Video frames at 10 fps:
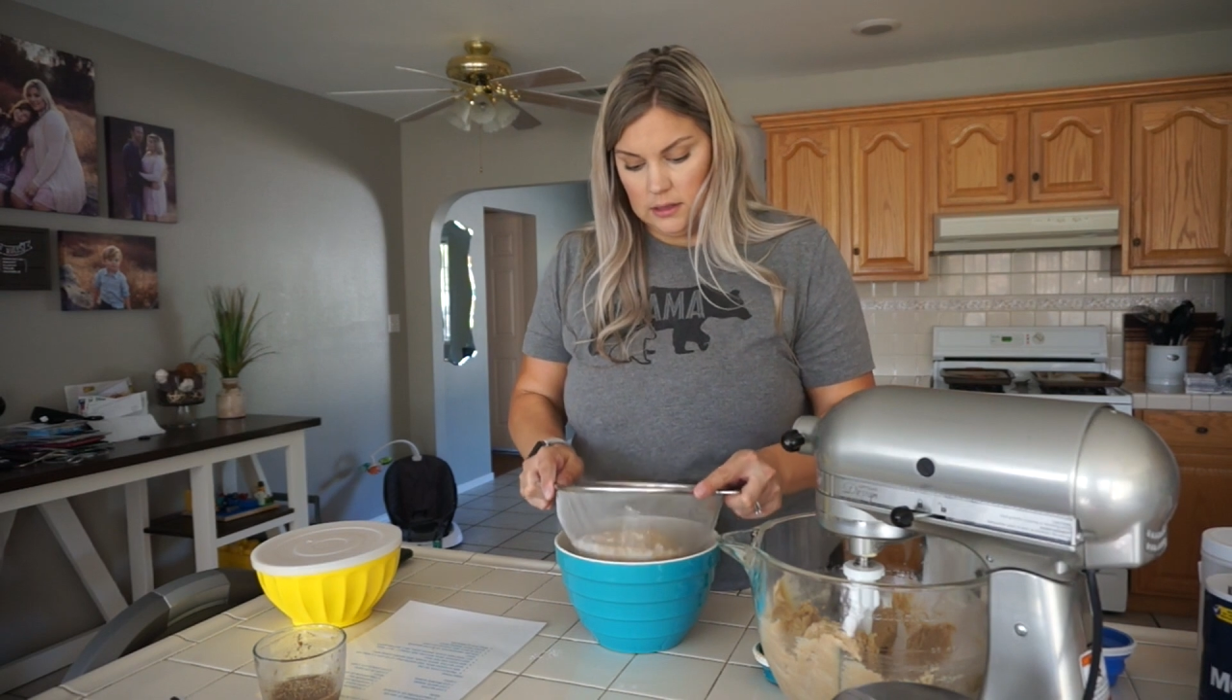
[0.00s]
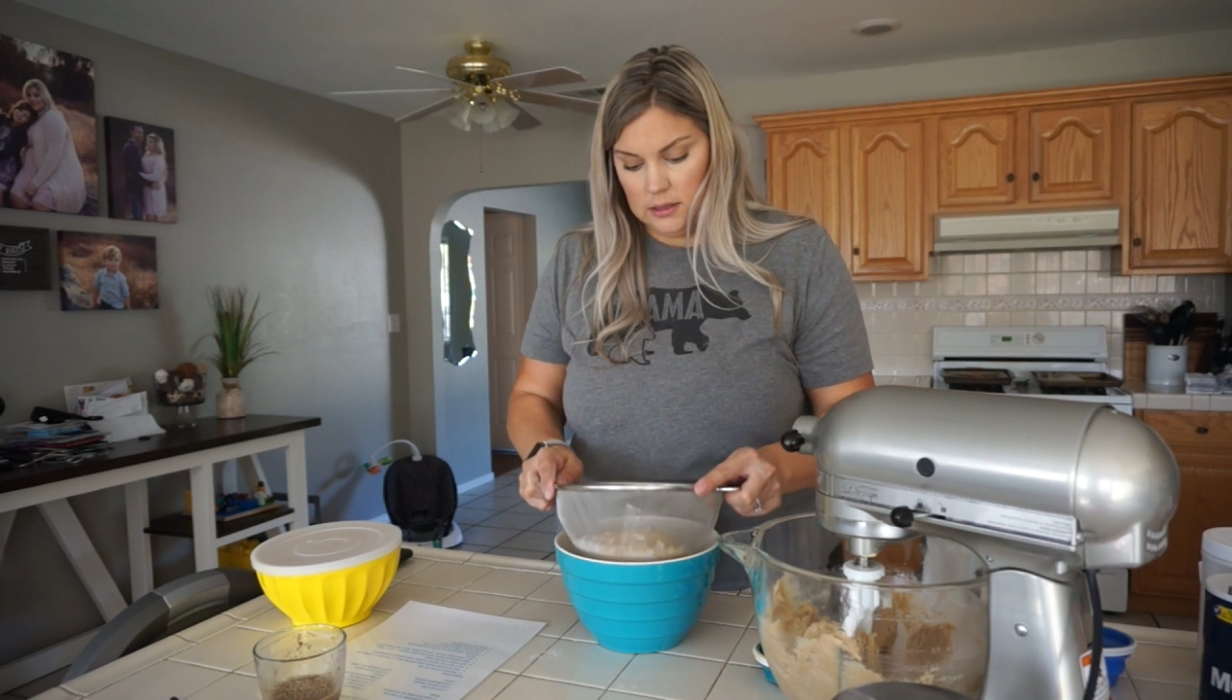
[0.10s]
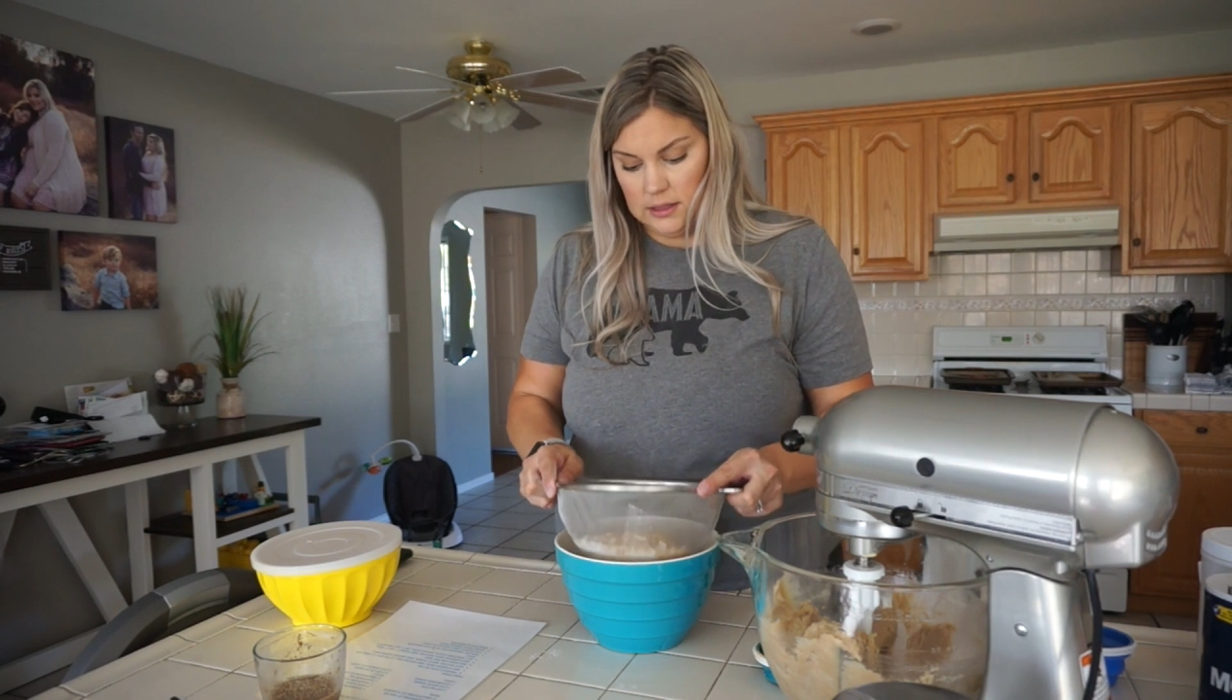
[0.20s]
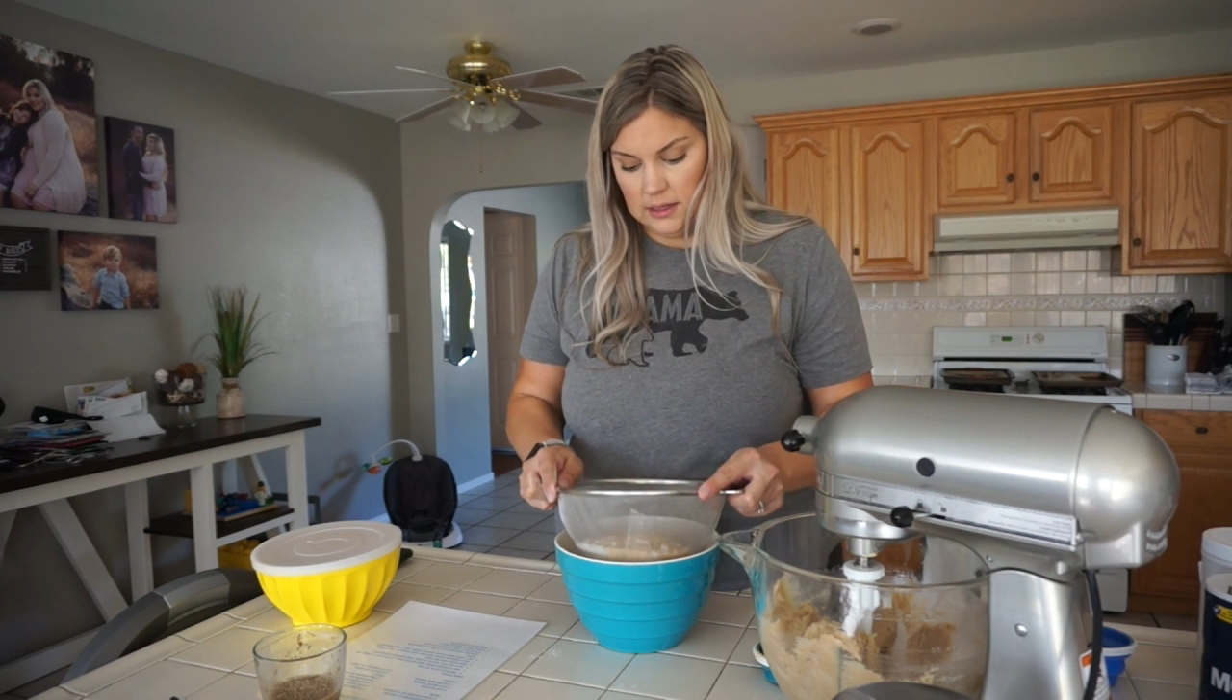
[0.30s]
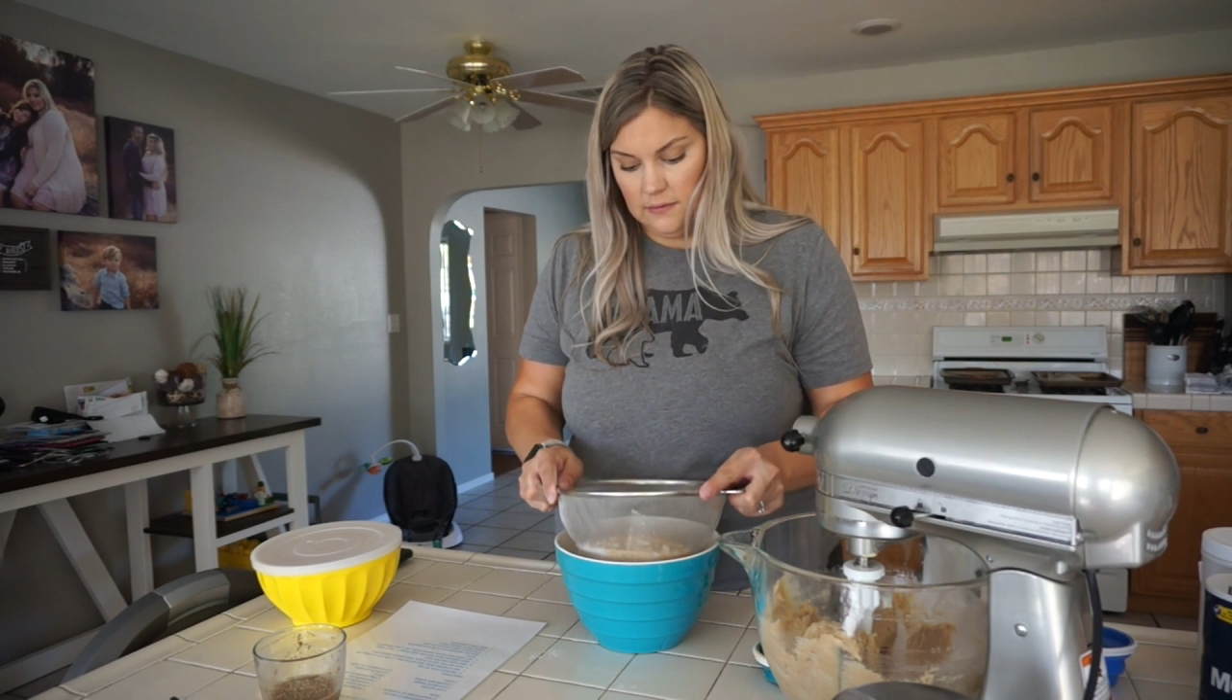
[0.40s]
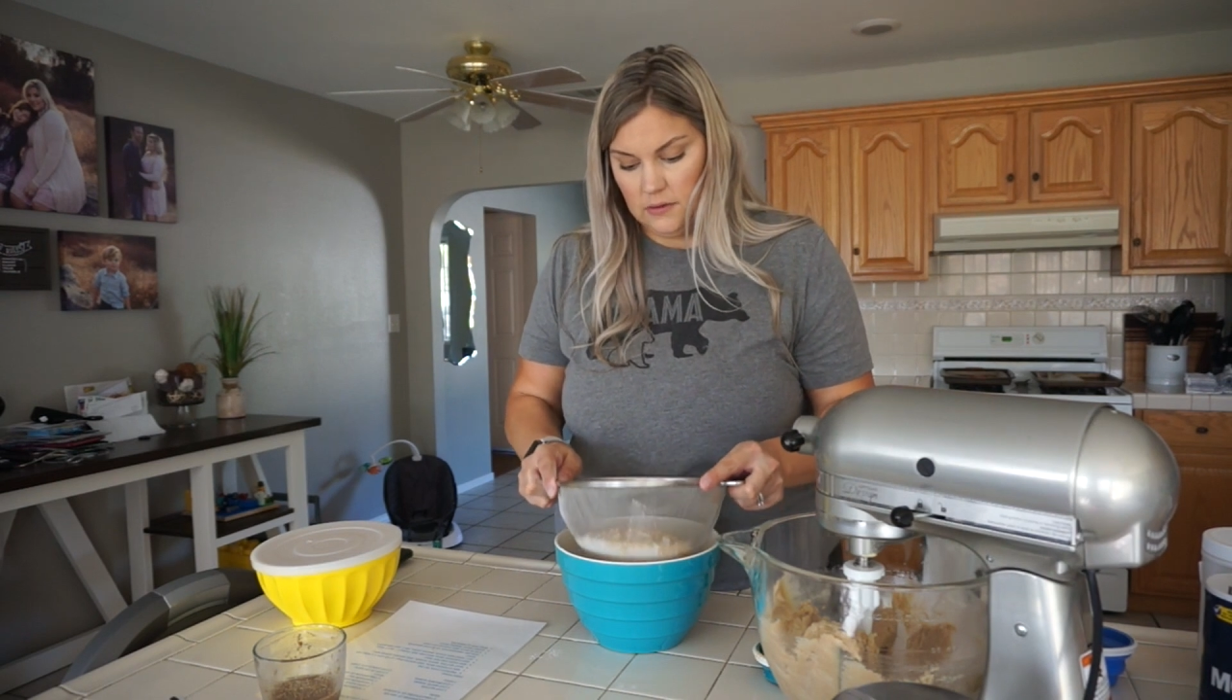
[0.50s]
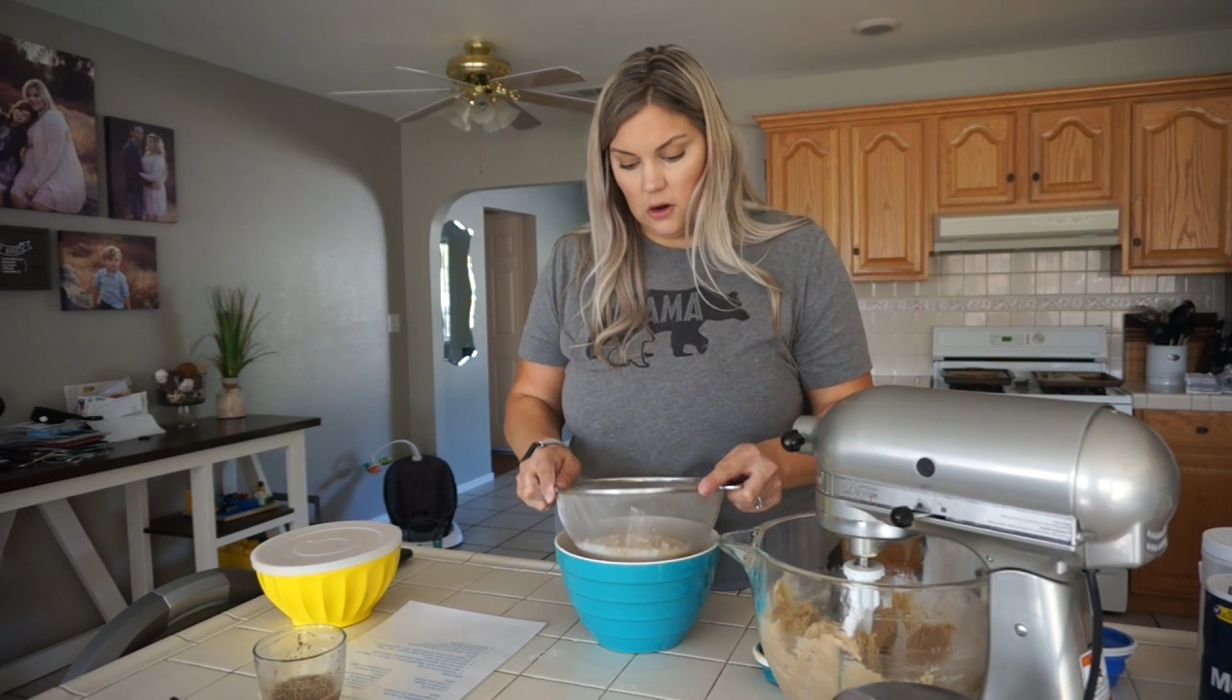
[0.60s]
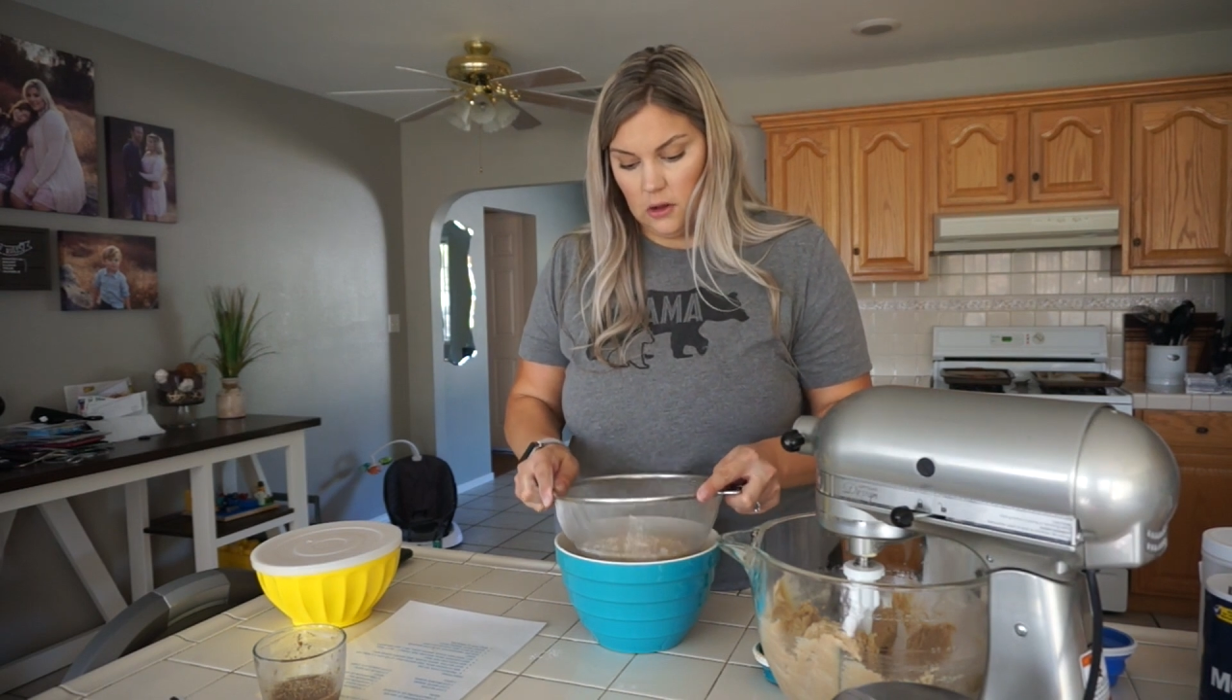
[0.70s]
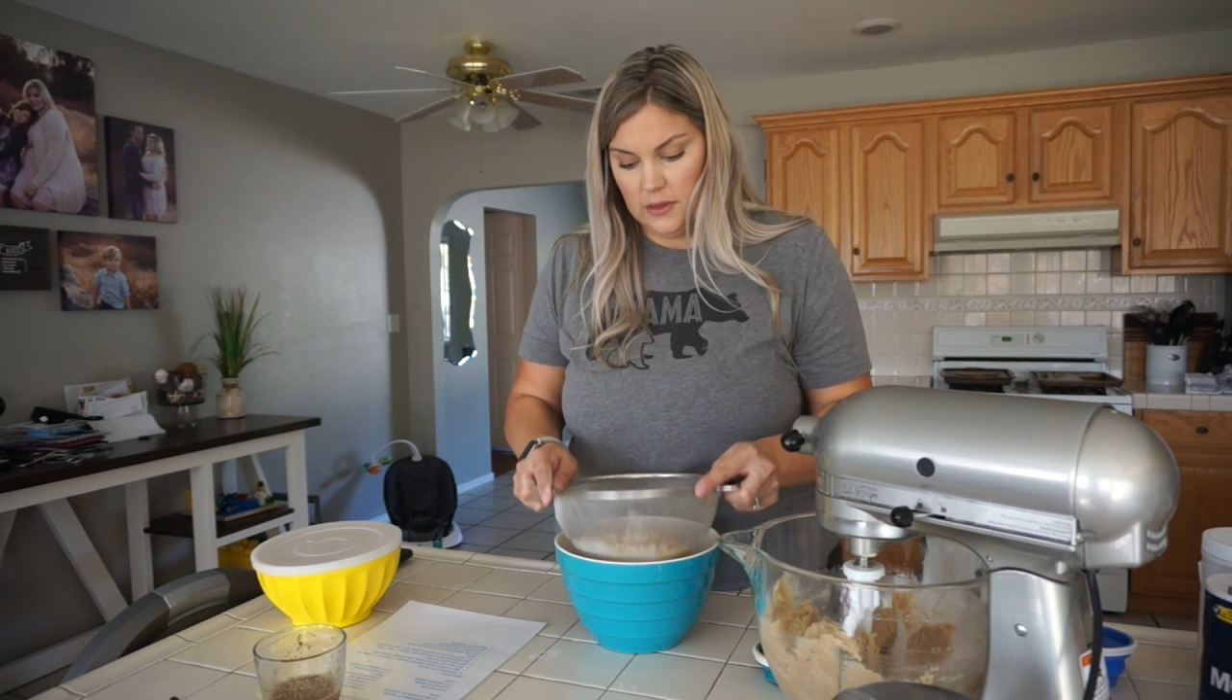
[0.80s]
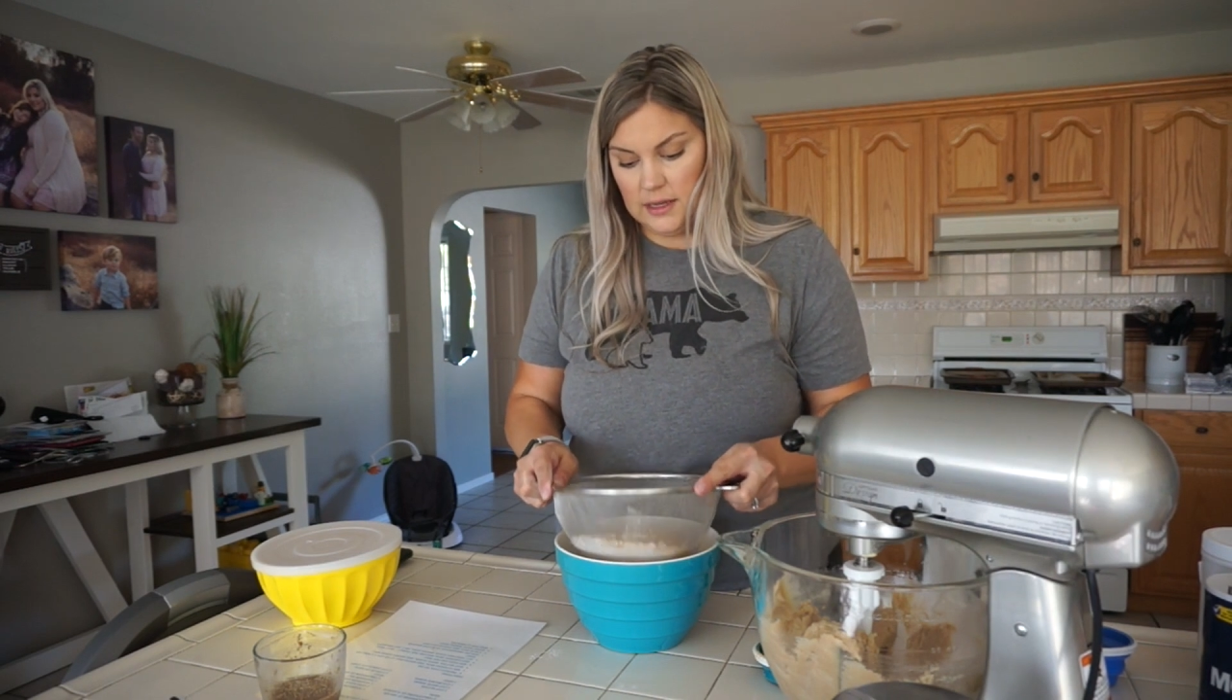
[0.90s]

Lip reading: sift all